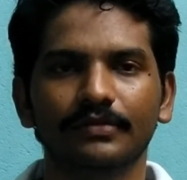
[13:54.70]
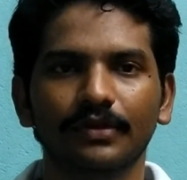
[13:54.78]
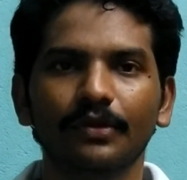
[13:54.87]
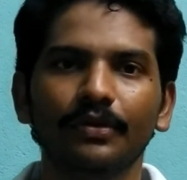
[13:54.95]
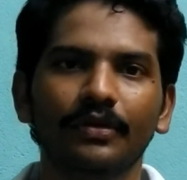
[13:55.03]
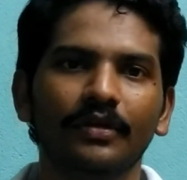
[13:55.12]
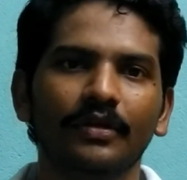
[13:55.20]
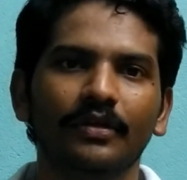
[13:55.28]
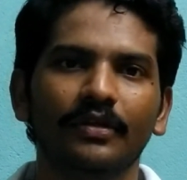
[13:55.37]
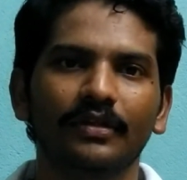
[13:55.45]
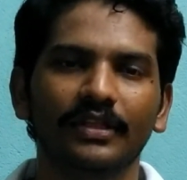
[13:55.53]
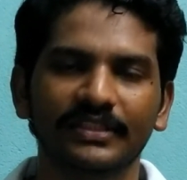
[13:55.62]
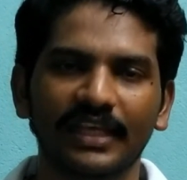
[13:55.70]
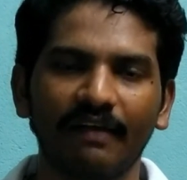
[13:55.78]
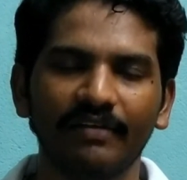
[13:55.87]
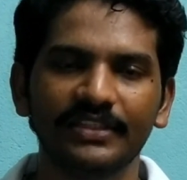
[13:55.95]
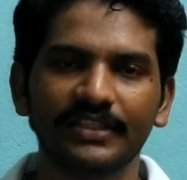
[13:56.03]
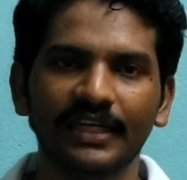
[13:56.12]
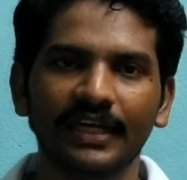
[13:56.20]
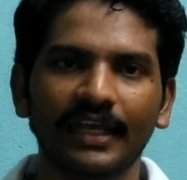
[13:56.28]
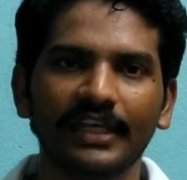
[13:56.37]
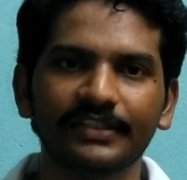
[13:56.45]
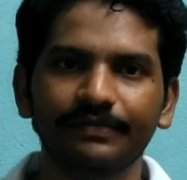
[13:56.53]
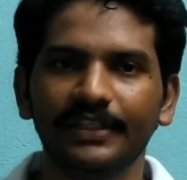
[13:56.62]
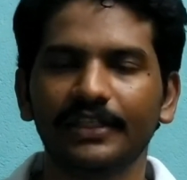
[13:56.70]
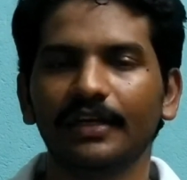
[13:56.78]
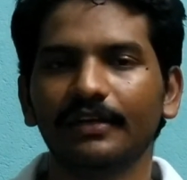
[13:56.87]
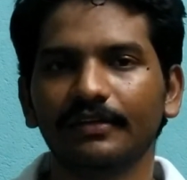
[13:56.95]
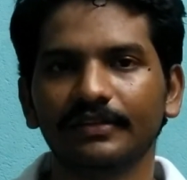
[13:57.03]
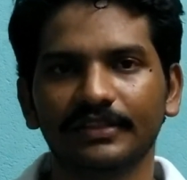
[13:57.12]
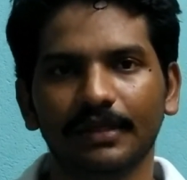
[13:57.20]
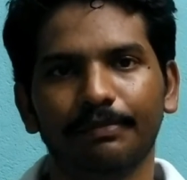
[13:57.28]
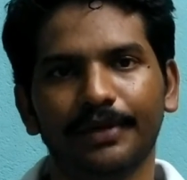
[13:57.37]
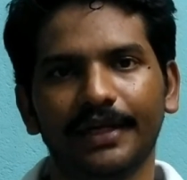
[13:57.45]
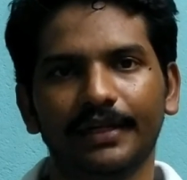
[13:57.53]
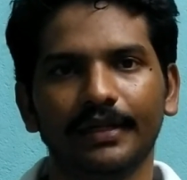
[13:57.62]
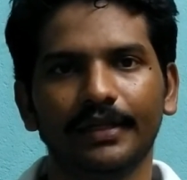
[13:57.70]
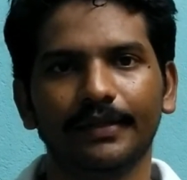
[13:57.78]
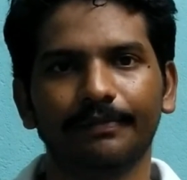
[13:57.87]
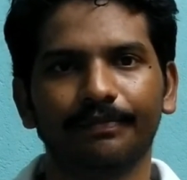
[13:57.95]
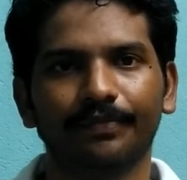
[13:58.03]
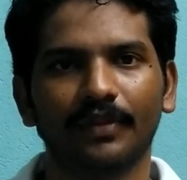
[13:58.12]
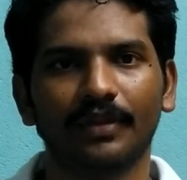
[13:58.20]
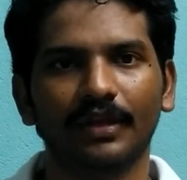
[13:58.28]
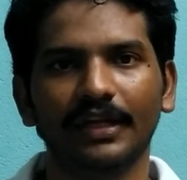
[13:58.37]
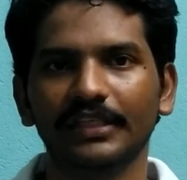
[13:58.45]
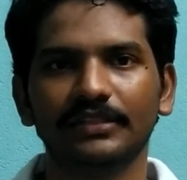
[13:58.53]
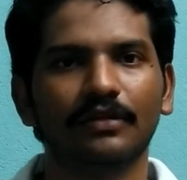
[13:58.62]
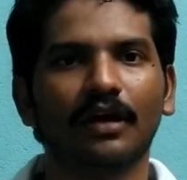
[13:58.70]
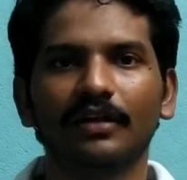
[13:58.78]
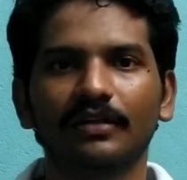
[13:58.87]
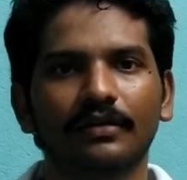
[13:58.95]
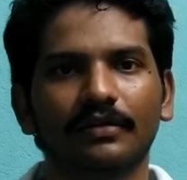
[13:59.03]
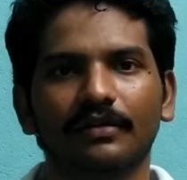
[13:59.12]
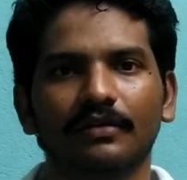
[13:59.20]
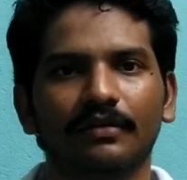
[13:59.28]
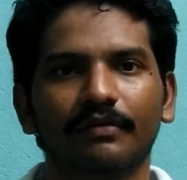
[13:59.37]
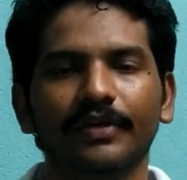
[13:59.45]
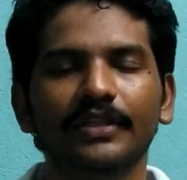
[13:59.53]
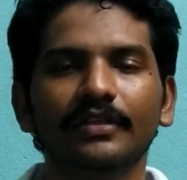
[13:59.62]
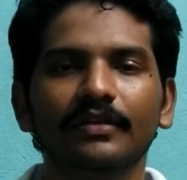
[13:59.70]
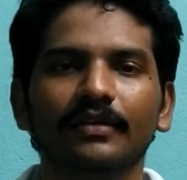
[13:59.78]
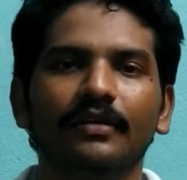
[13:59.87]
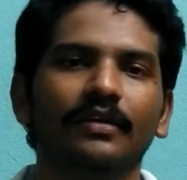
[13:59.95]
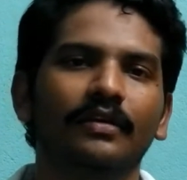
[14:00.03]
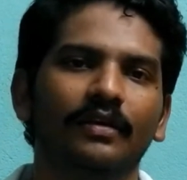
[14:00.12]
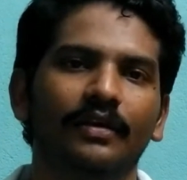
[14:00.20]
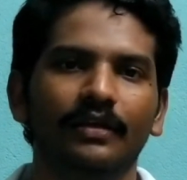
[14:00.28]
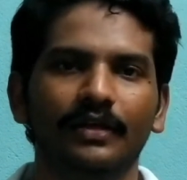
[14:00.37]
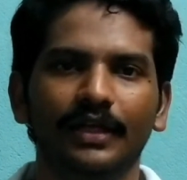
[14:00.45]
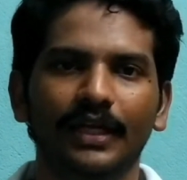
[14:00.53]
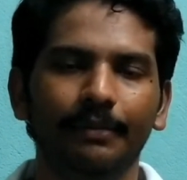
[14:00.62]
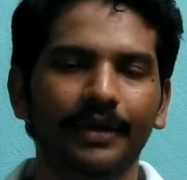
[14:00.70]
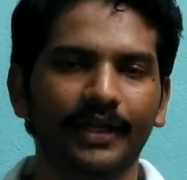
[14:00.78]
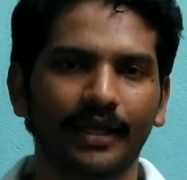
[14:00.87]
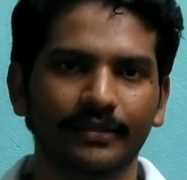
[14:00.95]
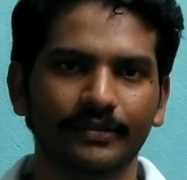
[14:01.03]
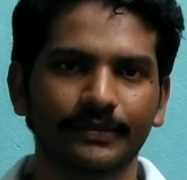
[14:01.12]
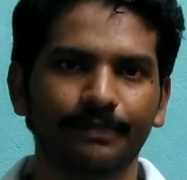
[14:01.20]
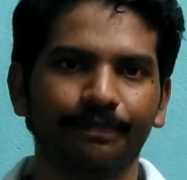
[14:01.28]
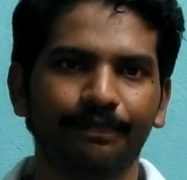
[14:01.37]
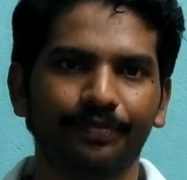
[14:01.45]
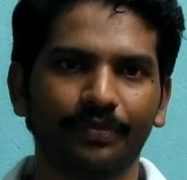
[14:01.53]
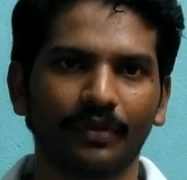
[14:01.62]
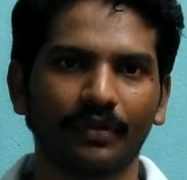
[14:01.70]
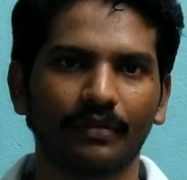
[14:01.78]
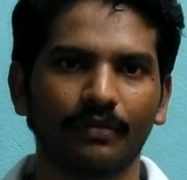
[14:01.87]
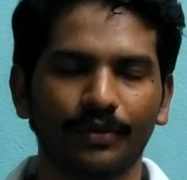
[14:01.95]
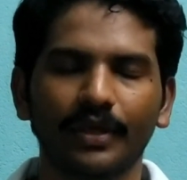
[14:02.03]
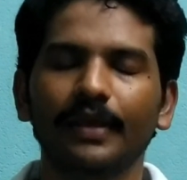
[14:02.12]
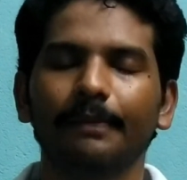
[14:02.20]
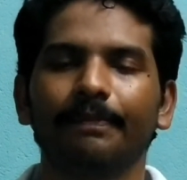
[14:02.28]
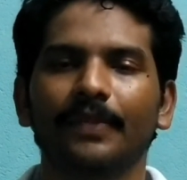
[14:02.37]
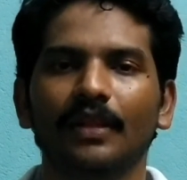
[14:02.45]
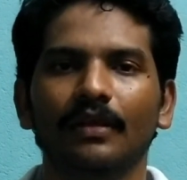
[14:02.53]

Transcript: So the scavenger drain tank is fitted separately. It is not with DB tanks. Okay.